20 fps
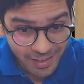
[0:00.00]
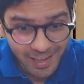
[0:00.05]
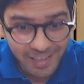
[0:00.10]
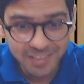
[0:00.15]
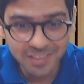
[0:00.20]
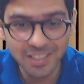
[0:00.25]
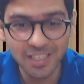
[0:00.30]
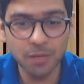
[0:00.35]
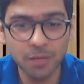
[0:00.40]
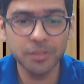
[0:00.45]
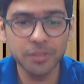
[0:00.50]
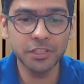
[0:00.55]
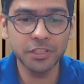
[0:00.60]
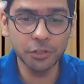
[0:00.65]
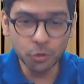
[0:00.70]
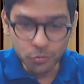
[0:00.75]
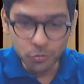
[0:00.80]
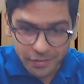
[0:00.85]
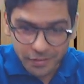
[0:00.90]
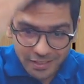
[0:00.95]
syllabus into
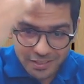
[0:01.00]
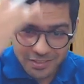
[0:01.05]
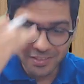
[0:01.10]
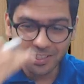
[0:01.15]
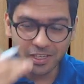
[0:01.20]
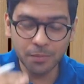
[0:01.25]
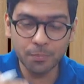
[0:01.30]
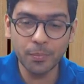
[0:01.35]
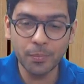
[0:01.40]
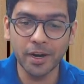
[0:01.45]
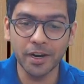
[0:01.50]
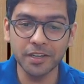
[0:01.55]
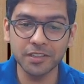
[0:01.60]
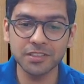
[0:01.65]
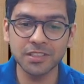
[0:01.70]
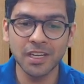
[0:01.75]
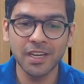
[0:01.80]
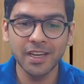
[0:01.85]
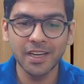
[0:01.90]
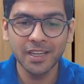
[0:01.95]
these three
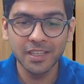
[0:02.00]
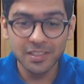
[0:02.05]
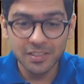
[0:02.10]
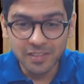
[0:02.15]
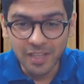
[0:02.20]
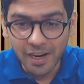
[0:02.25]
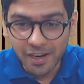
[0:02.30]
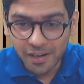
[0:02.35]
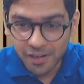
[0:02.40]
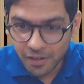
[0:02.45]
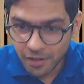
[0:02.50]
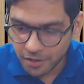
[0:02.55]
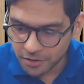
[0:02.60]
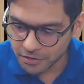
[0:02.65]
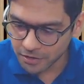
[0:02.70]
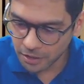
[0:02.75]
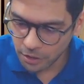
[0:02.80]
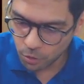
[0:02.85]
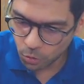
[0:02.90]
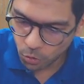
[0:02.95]
parts, standards
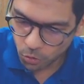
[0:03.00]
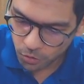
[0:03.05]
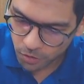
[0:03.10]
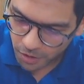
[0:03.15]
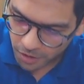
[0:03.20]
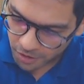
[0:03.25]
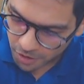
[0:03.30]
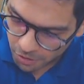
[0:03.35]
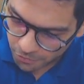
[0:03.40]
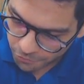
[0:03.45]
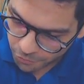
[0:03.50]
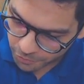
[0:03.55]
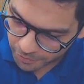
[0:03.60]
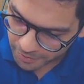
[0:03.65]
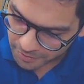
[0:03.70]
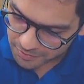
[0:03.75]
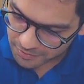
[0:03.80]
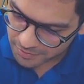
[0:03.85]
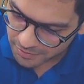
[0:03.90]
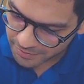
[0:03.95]
alone, if you can
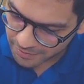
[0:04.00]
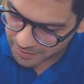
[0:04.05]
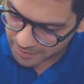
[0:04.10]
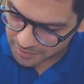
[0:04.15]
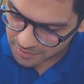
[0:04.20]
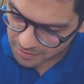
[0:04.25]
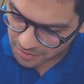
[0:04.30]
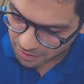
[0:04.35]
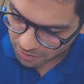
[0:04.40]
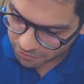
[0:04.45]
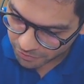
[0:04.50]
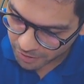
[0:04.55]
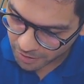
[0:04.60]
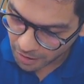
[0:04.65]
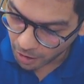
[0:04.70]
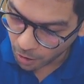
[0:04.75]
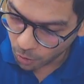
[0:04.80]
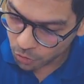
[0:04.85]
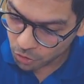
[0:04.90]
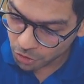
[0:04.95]
see, is covering
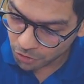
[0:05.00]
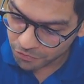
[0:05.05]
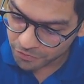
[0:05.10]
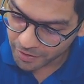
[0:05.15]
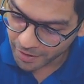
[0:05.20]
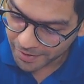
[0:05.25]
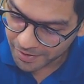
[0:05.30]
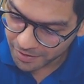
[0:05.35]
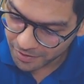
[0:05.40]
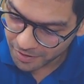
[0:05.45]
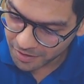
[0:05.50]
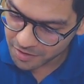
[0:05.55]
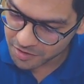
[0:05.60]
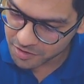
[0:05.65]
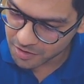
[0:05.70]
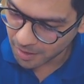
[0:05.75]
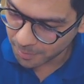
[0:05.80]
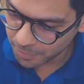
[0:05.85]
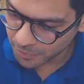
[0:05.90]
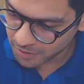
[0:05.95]
out of 19
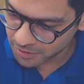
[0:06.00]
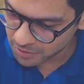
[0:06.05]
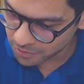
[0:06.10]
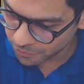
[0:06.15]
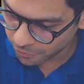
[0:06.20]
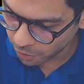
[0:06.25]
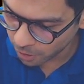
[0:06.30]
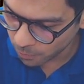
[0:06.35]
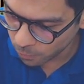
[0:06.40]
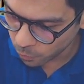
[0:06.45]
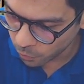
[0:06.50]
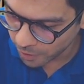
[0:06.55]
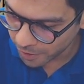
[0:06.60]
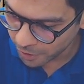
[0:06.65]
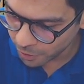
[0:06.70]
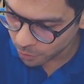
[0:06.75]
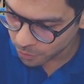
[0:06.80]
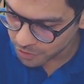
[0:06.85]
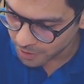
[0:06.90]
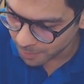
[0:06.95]
chapters, from 1
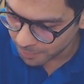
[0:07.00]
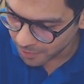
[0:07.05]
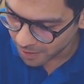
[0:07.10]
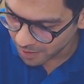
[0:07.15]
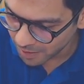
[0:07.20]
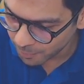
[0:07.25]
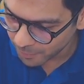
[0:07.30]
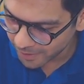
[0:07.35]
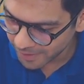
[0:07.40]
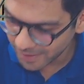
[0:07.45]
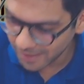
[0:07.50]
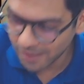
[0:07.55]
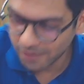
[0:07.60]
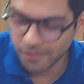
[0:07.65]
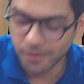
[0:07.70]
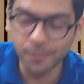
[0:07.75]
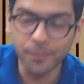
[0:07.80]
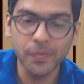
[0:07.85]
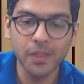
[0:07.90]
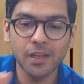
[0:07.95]
to chapter number
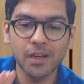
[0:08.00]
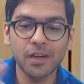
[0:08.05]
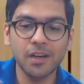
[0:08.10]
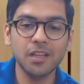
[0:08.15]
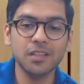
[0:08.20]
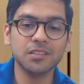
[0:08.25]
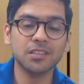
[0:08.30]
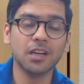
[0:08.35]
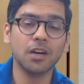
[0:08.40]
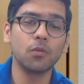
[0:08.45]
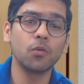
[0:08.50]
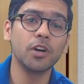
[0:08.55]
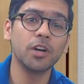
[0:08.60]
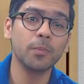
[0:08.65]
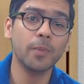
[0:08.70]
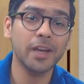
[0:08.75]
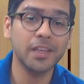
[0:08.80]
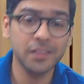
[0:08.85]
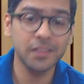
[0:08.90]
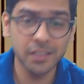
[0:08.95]
11, it is covered
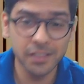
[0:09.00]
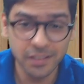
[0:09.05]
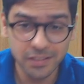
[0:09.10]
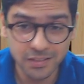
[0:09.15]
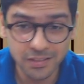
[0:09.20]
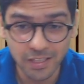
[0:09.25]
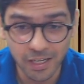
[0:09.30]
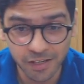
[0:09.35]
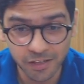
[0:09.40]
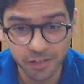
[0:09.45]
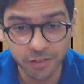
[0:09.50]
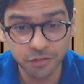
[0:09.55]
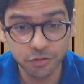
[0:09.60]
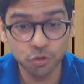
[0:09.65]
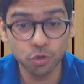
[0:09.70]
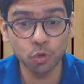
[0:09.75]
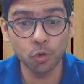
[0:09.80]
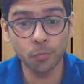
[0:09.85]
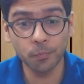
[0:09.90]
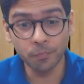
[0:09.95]
by the standards.
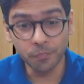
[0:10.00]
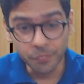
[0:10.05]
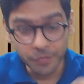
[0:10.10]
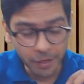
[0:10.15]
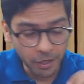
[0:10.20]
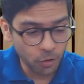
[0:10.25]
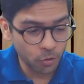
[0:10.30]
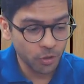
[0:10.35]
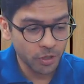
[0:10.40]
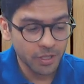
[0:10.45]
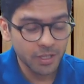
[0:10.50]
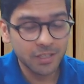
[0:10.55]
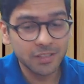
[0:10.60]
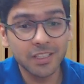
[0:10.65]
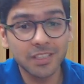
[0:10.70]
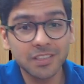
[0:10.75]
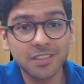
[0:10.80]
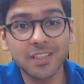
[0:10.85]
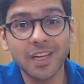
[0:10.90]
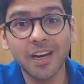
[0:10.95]
So now the
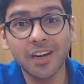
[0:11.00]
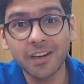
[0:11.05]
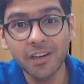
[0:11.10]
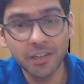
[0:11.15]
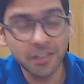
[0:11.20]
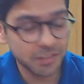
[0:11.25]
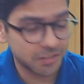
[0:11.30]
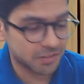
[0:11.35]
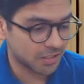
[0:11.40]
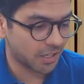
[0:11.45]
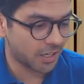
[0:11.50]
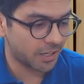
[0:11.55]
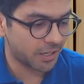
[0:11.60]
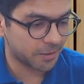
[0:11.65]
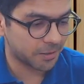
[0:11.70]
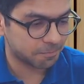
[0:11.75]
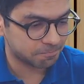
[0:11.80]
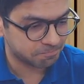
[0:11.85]
standards are